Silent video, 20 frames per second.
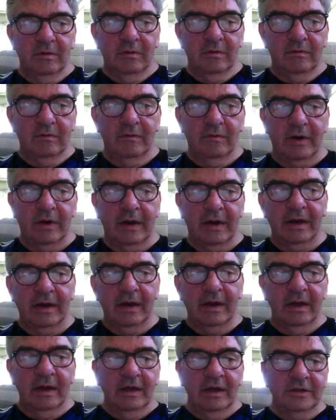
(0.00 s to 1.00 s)
Right,
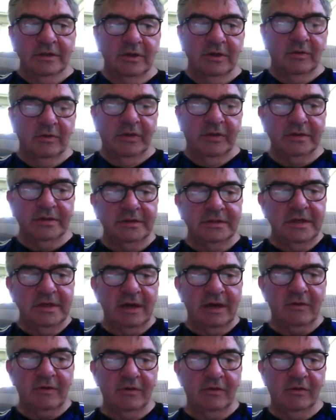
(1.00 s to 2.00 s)
so this is
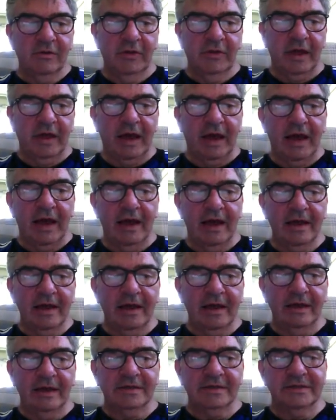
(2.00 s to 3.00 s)
now called the
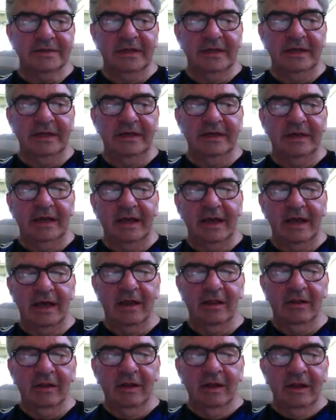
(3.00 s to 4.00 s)
ICDL.
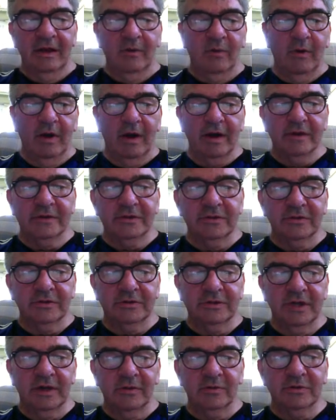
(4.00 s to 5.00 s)
When I taught
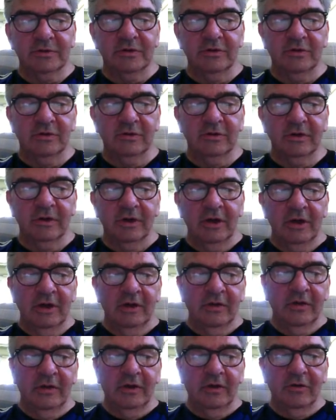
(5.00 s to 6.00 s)
it, it was called
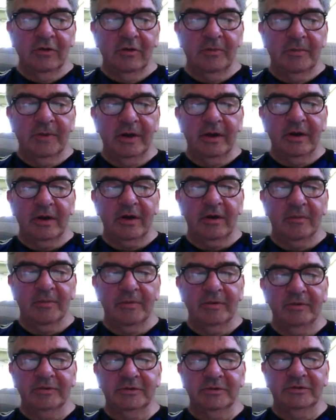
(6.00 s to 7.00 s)
the European
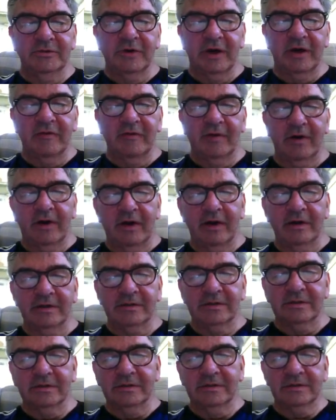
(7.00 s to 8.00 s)
Computer Driving
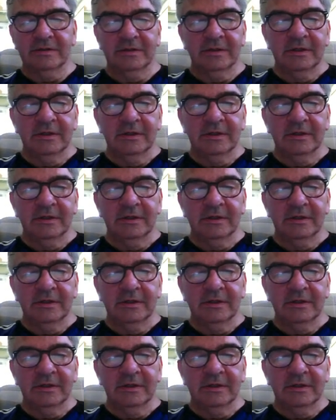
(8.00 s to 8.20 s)
License.